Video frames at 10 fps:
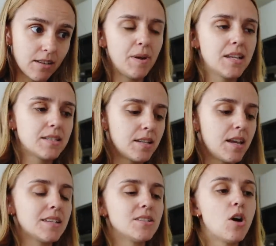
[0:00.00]
but it's
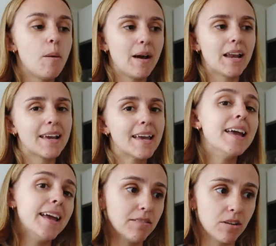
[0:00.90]
it's not my like
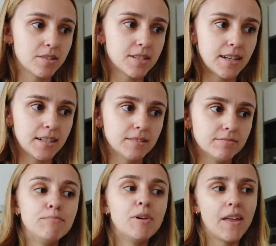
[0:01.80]
hero style,
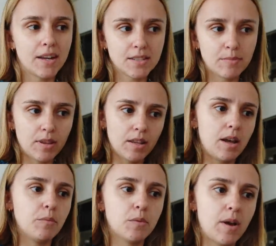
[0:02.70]
but that is something that
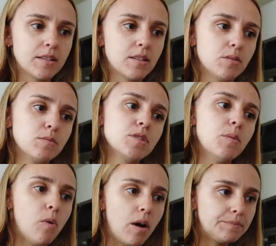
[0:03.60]
I would wear, so
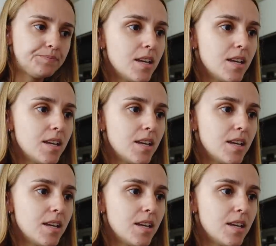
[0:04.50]
somewhat.